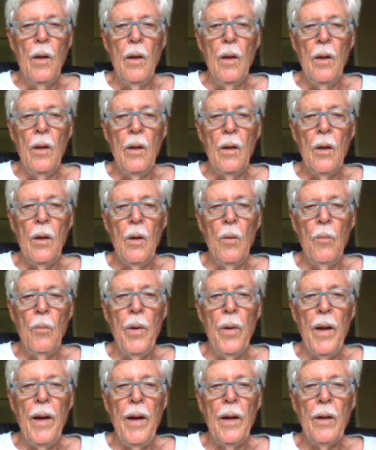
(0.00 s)
and go
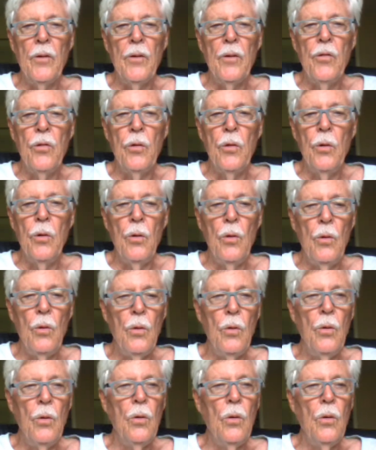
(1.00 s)
back
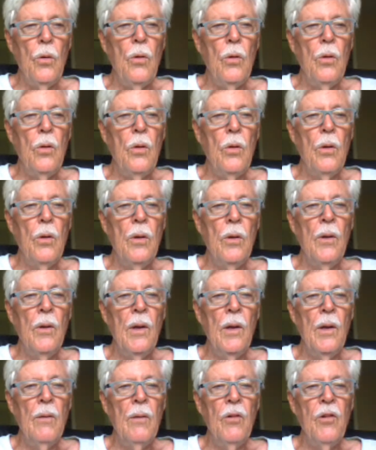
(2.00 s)
to,
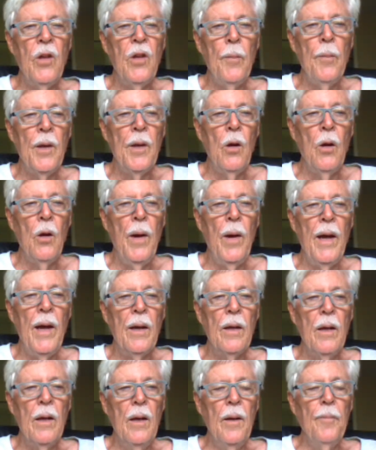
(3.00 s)
every time I go
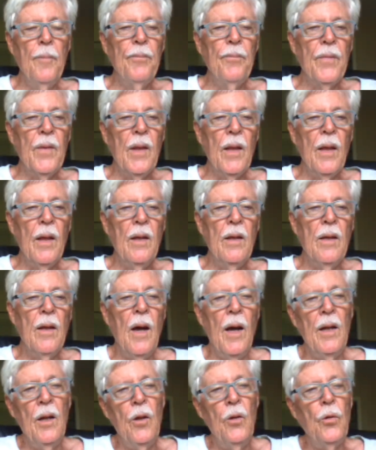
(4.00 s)
back,
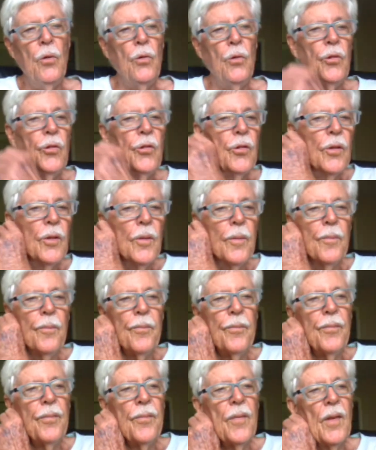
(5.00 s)
I lose
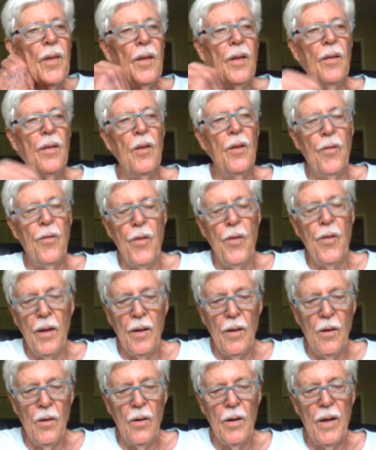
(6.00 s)
the
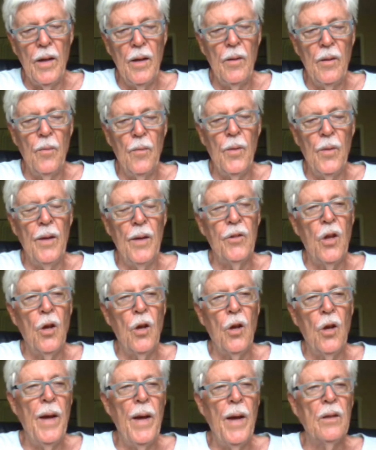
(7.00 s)
thing. Okay, we have to go
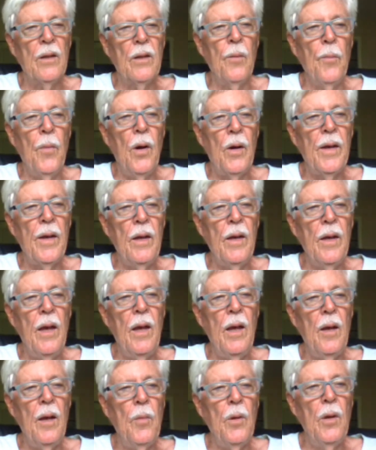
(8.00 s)
back to the
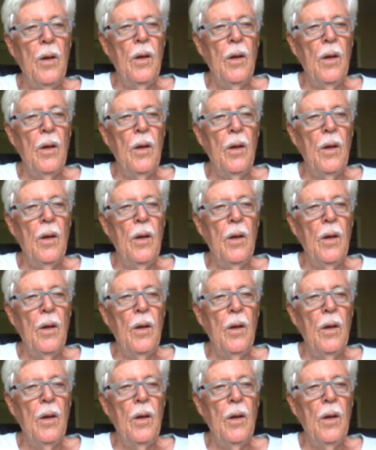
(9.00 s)
Buckingham